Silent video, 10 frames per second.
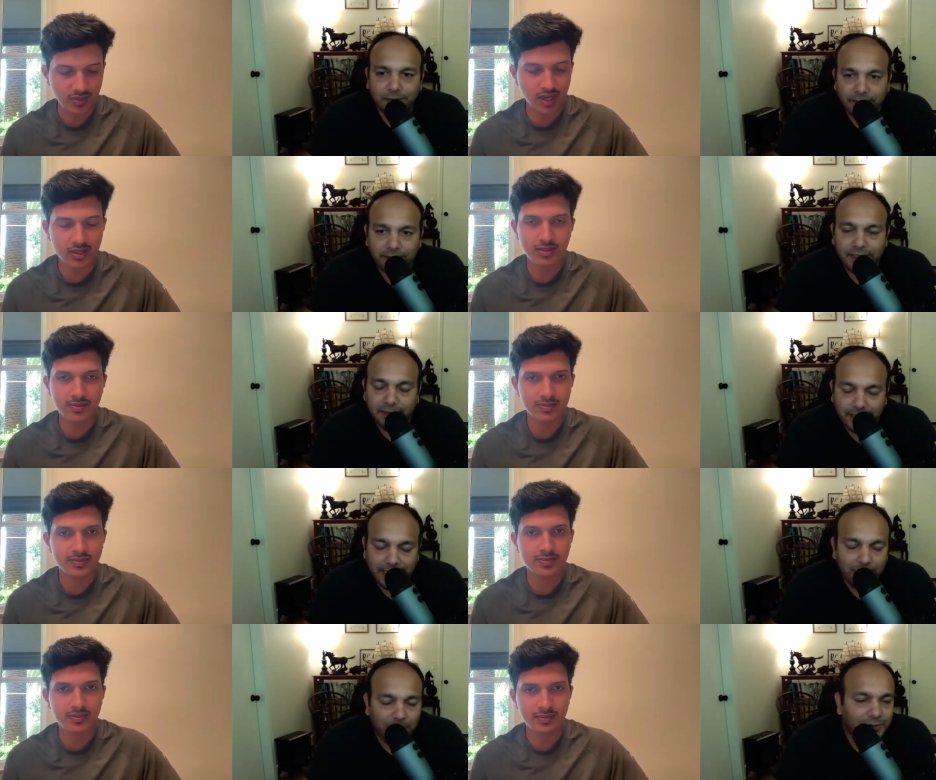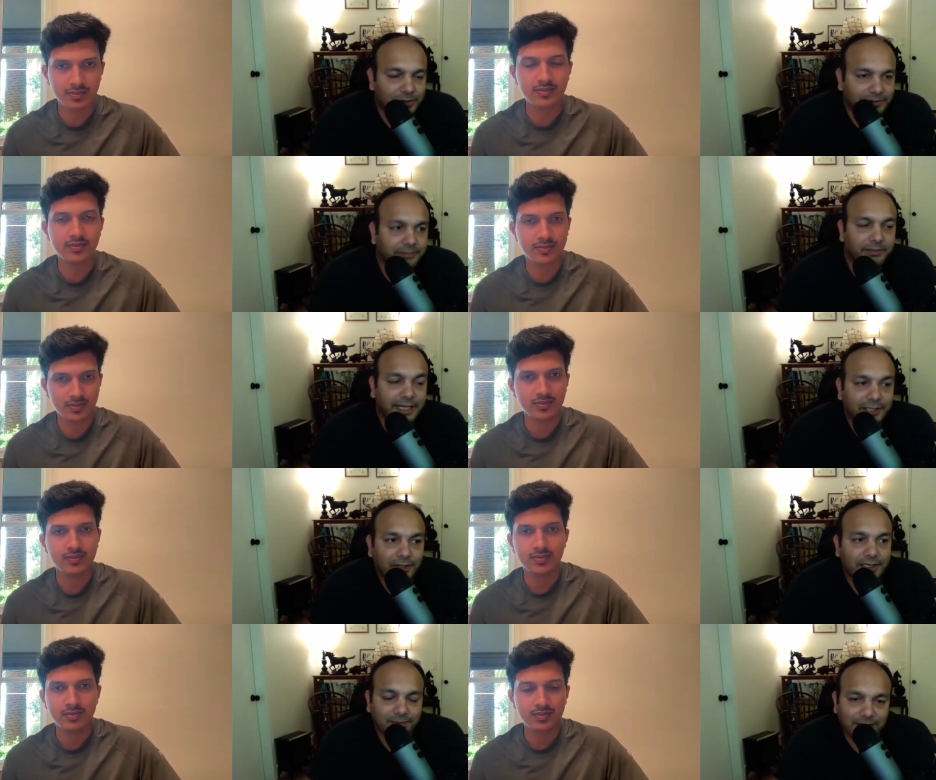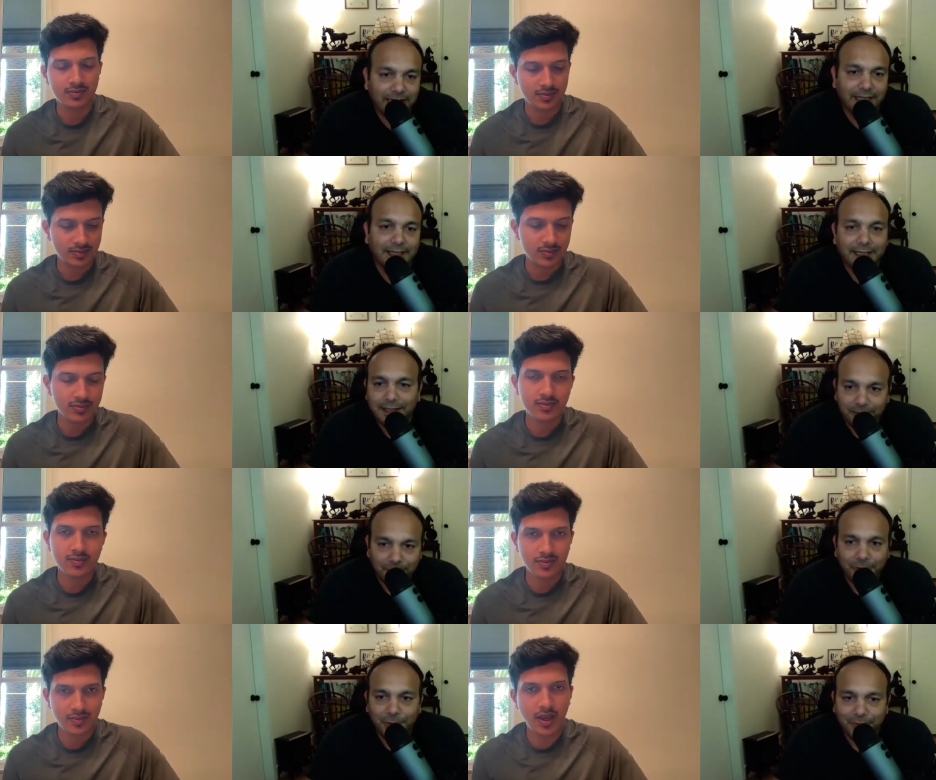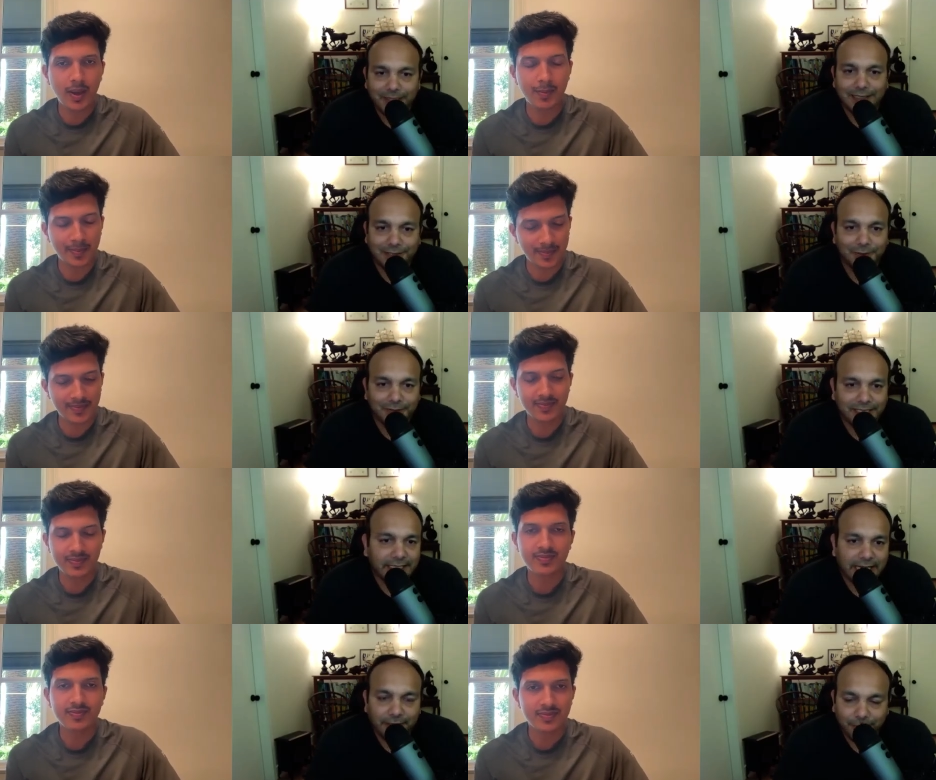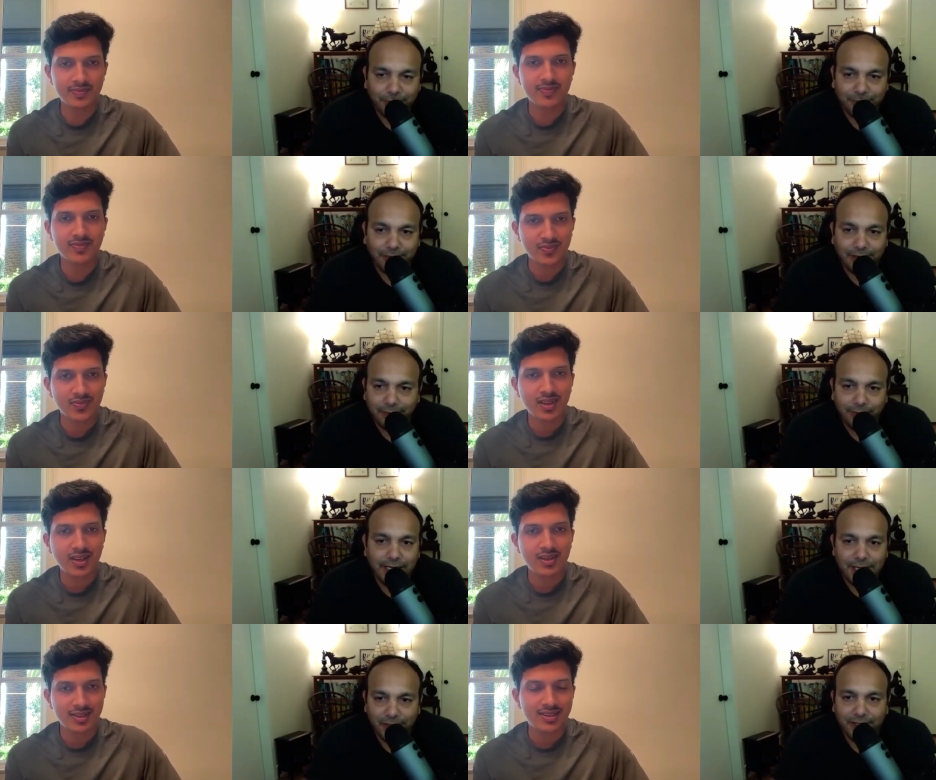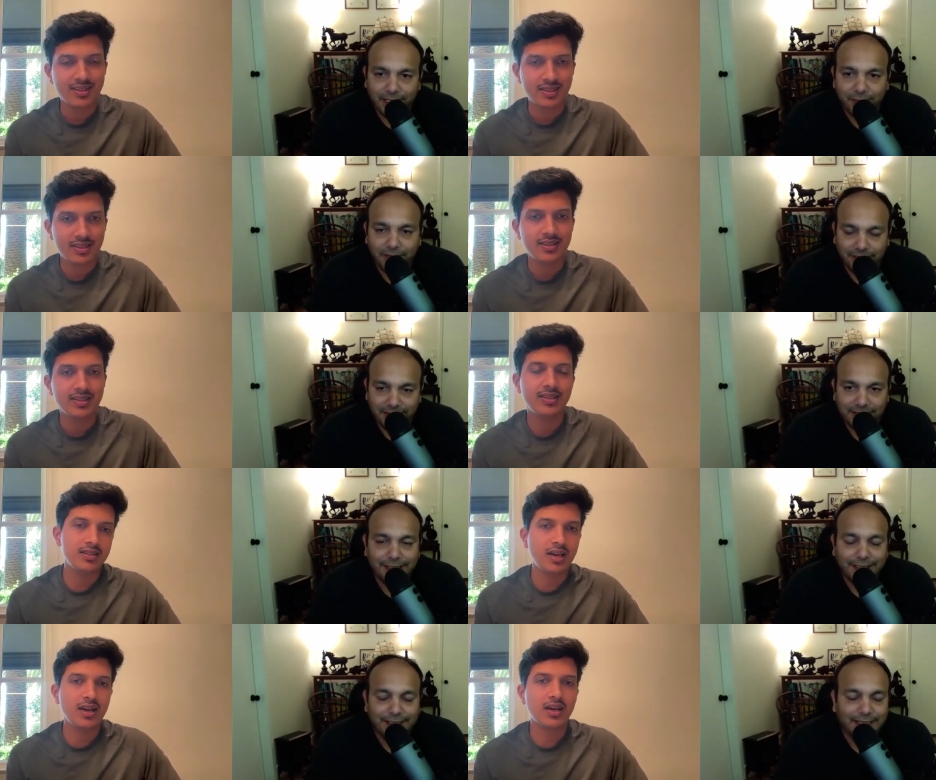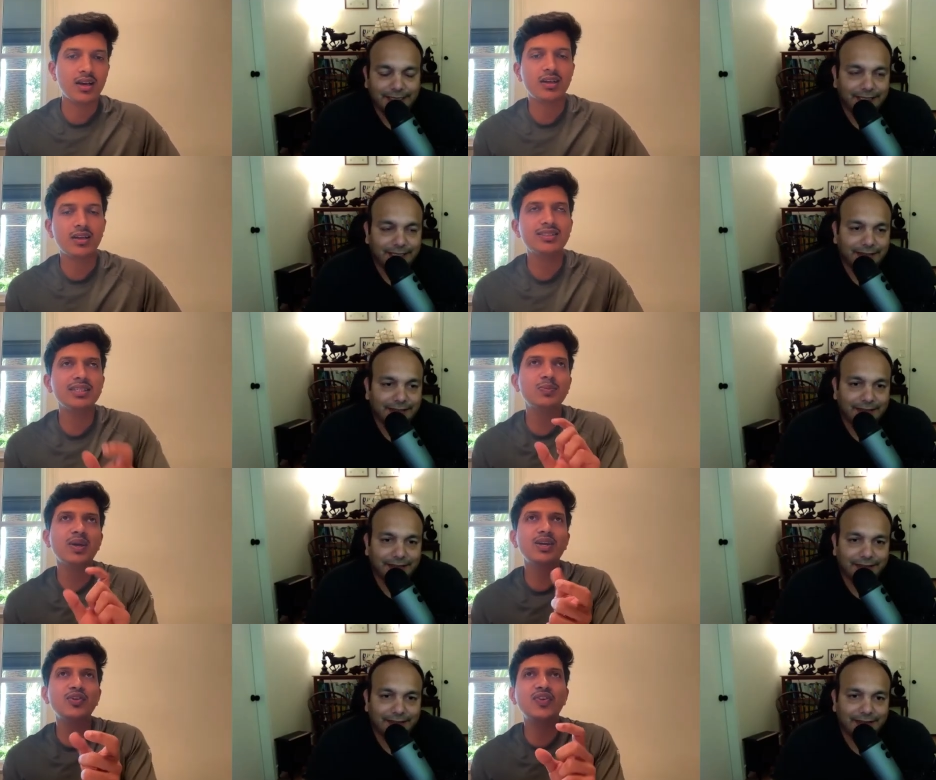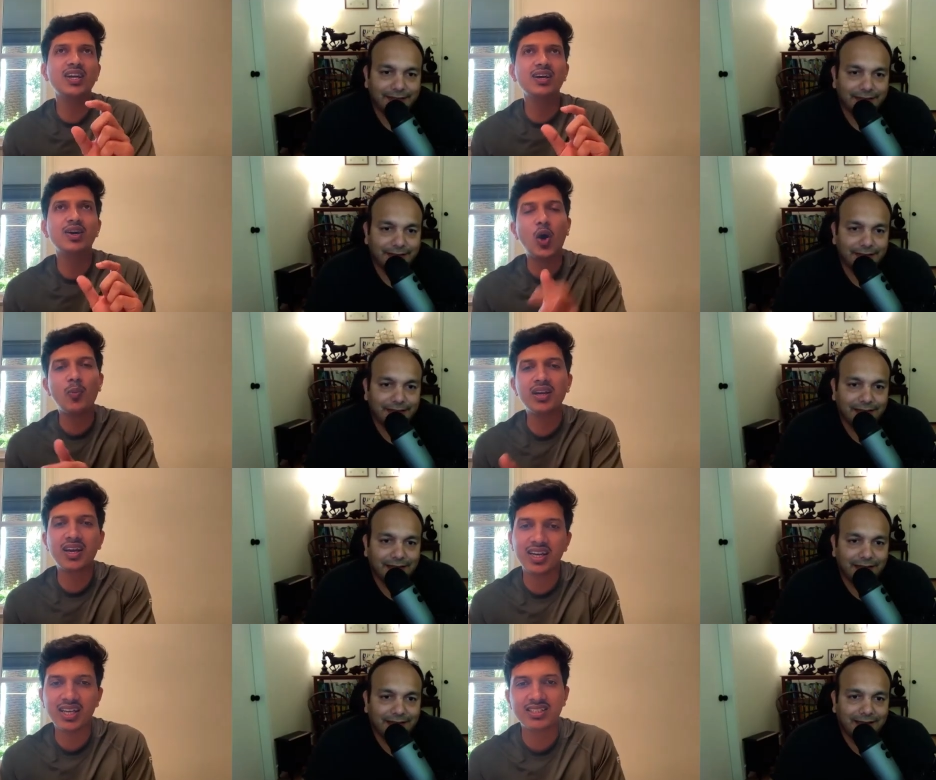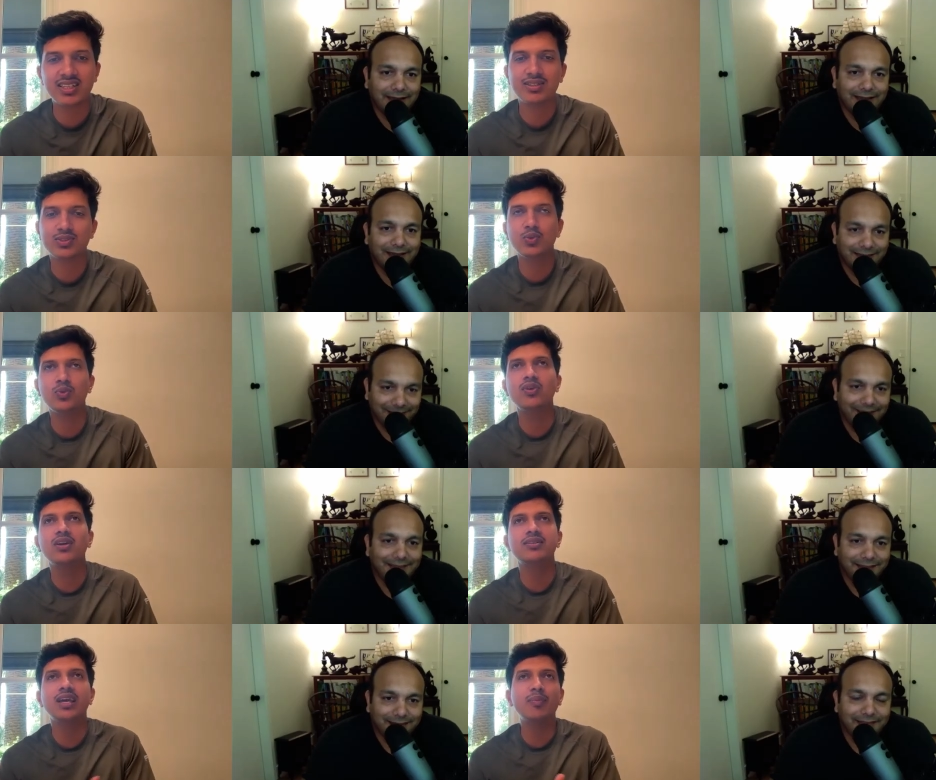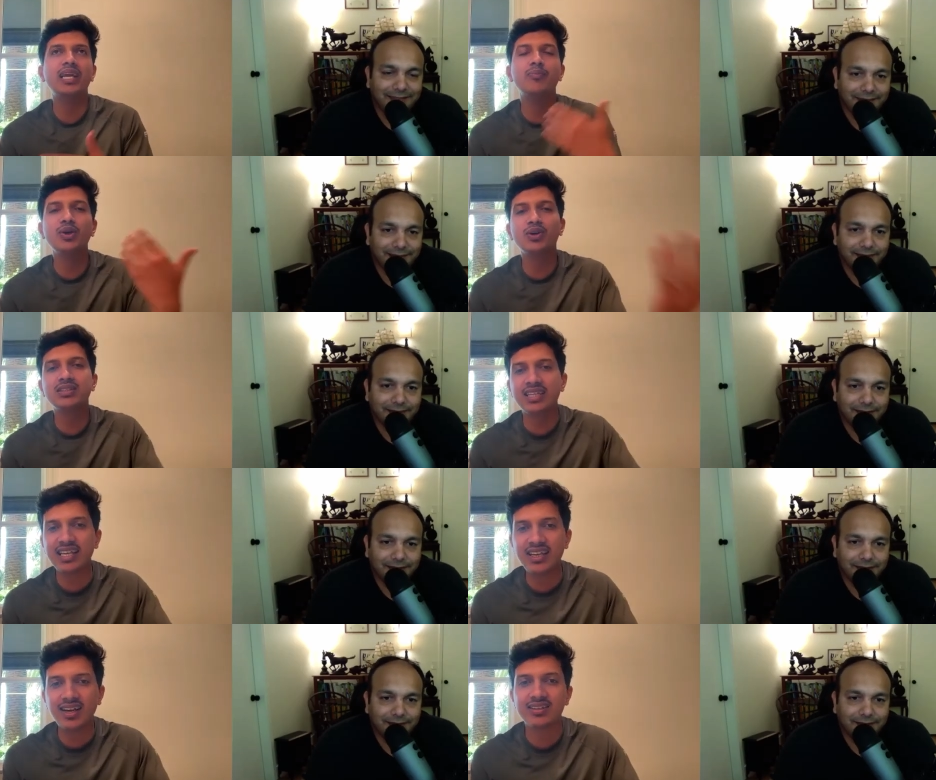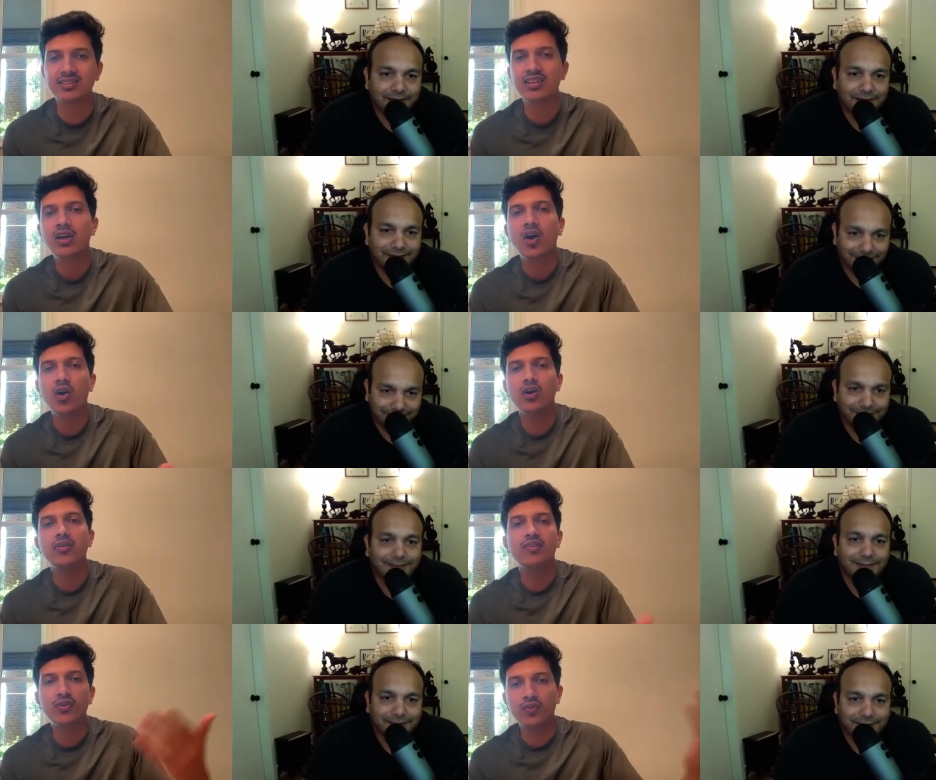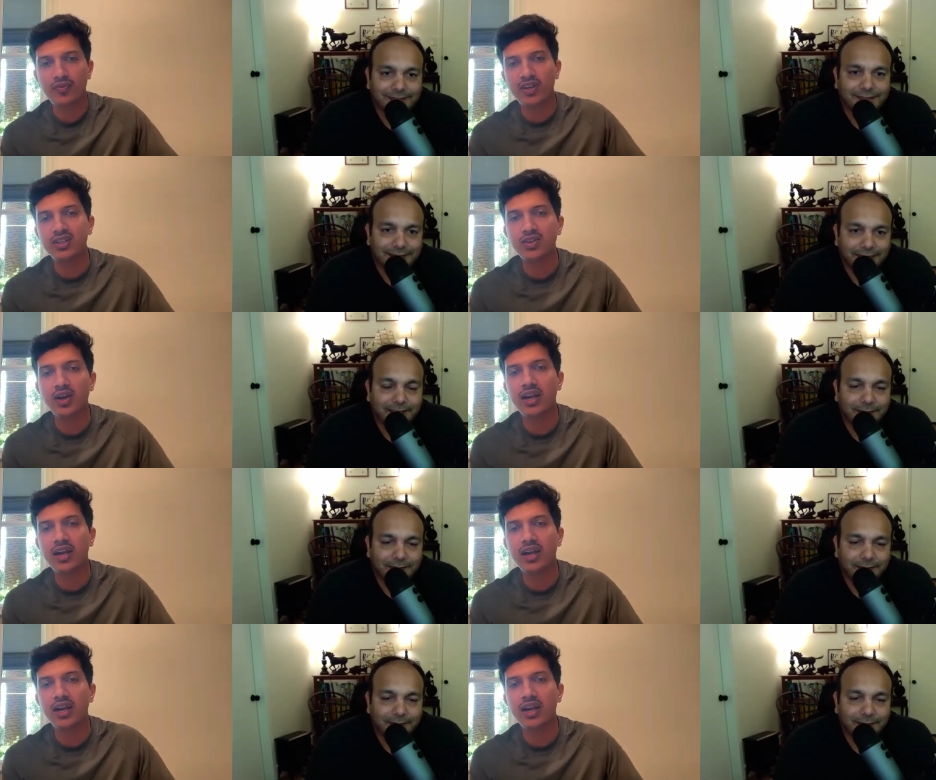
Speaker 1: of right. them reply most of them might not reply but you have to get through it and kind of uh, build your network list
Speaker 2: yeah it's better to find a common connection so they might be your seniors or if you finished your